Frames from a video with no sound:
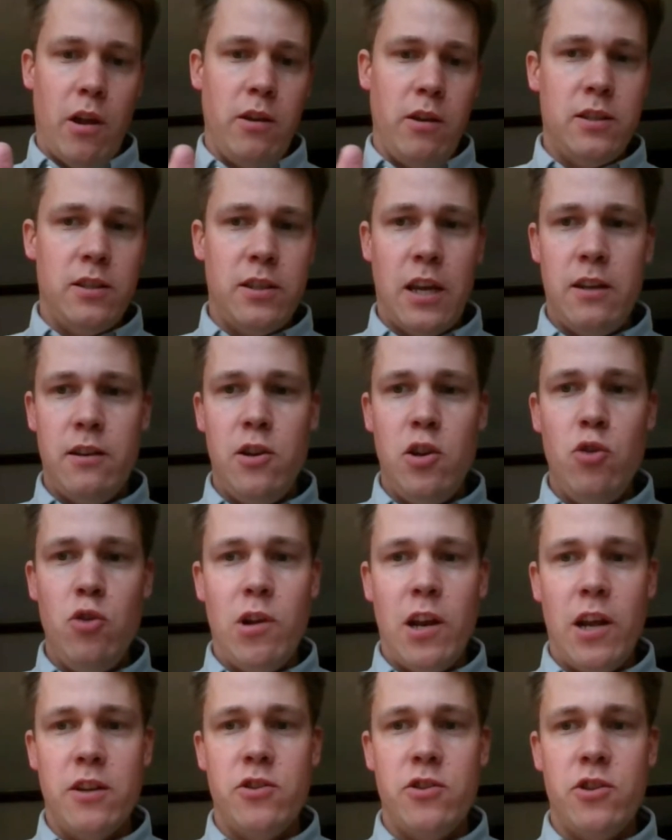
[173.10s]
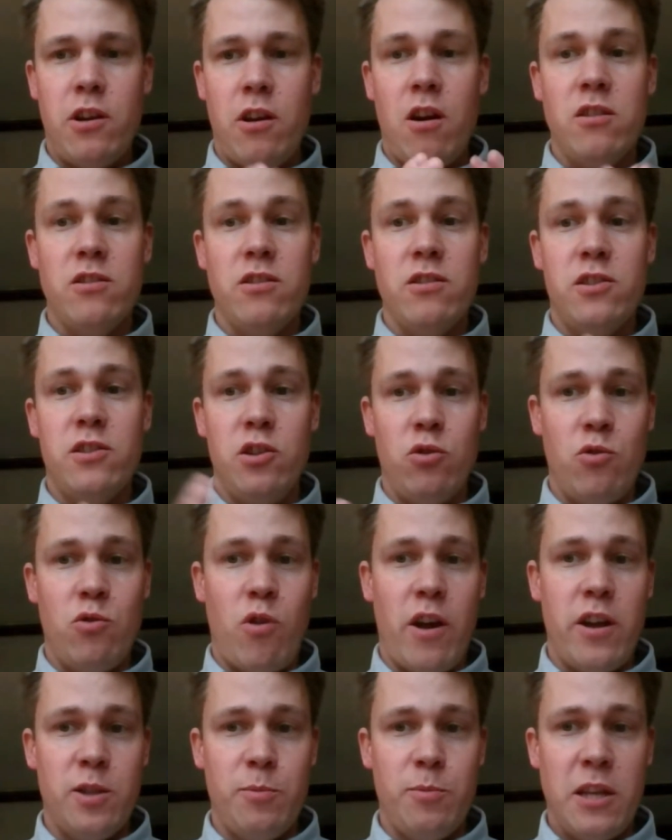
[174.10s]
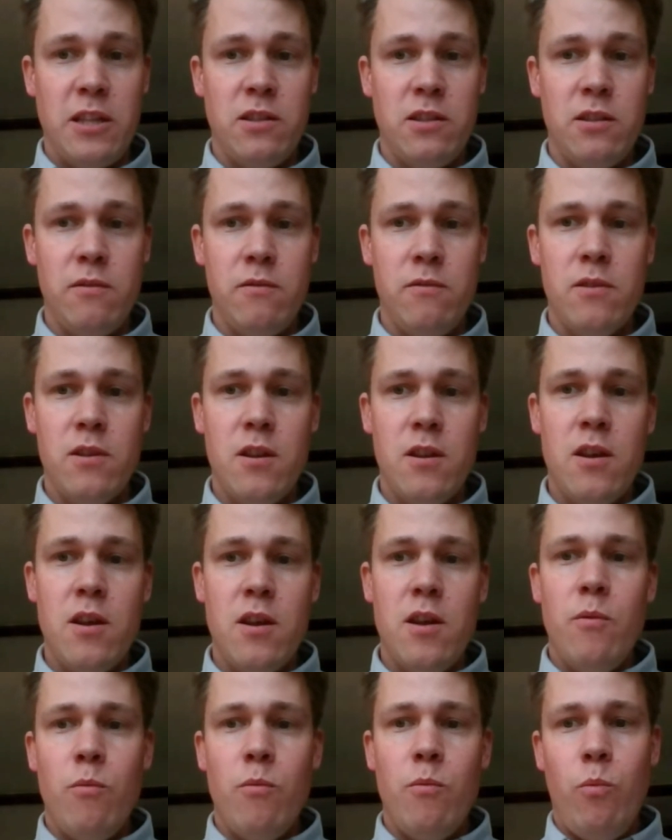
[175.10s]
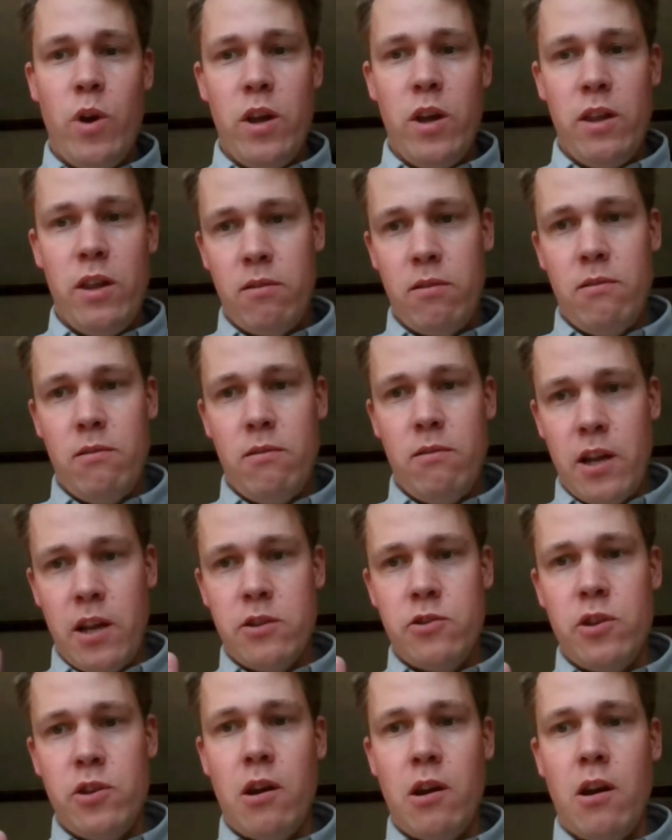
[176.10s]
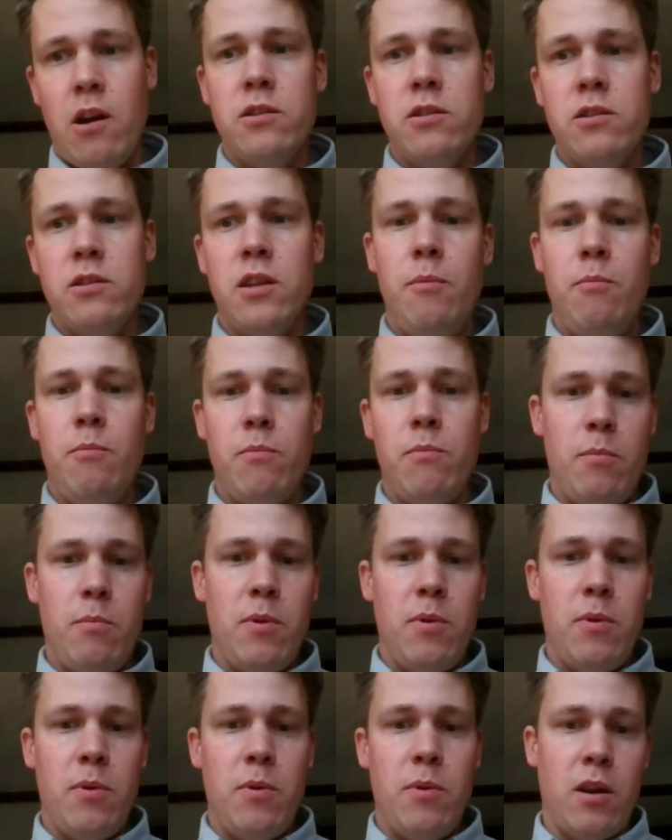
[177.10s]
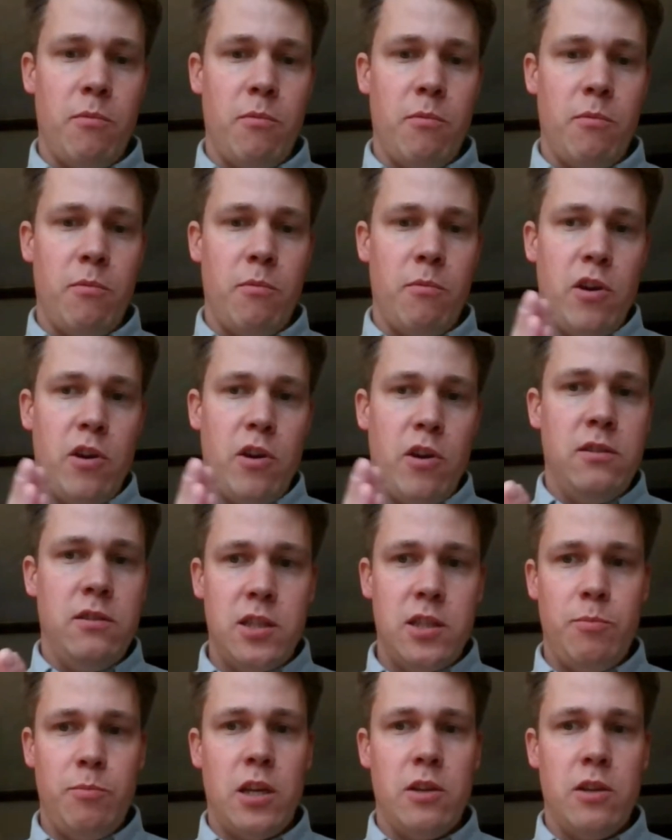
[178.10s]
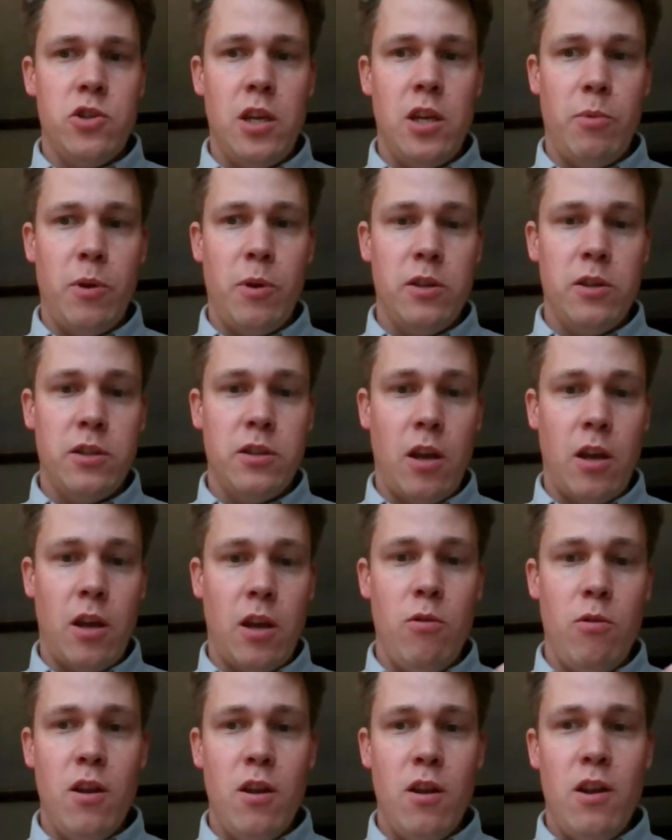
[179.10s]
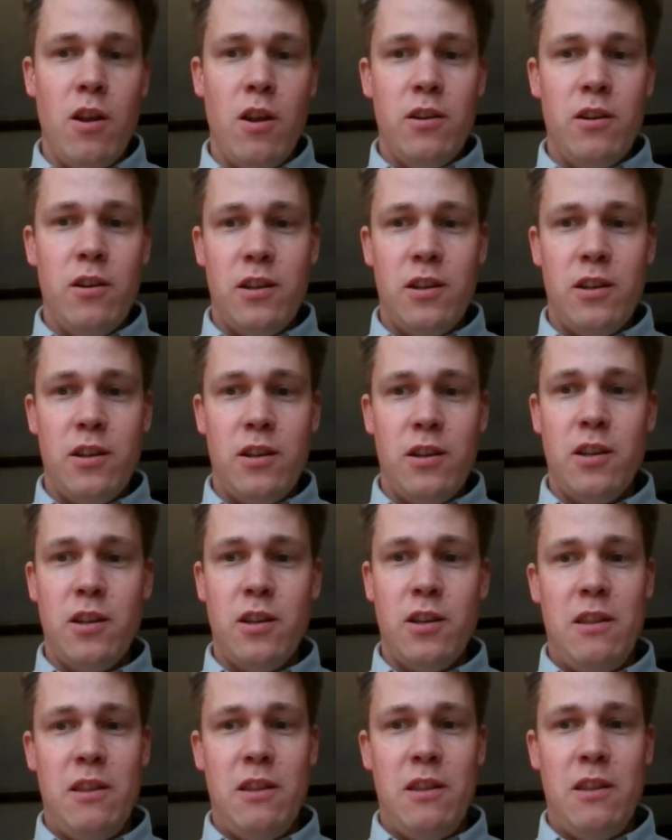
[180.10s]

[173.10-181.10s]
like you said, new electric cars are still quite expensive. With the electric car scheme, they become 30 to 60% cheaper. So that doesn't mean they're